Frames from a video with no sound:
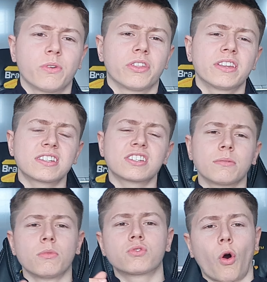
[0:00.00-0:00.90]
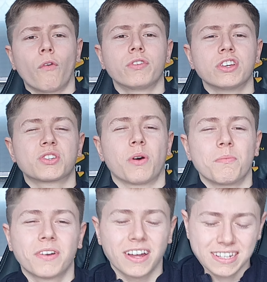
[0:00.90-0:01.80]
one, this is the most obvious one,
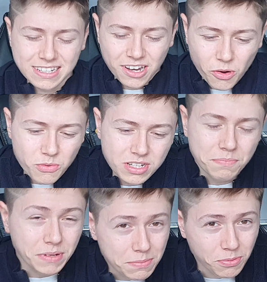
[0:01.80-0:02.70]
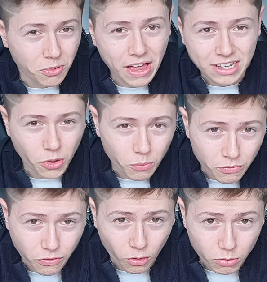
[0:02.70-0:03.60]
but I see loads of people that don't
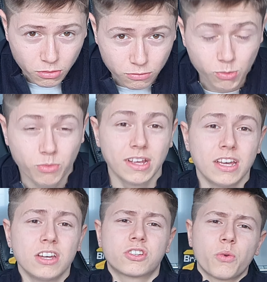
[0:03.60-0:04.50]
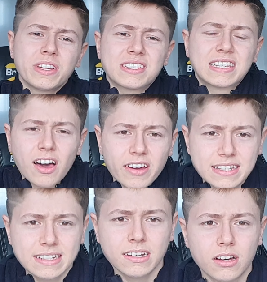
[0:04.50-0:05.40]
follow the rule. So it's the
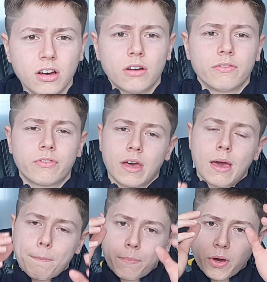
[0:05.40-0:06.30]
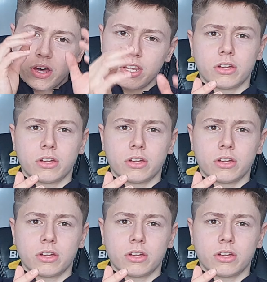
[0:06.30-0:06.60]
idea of putting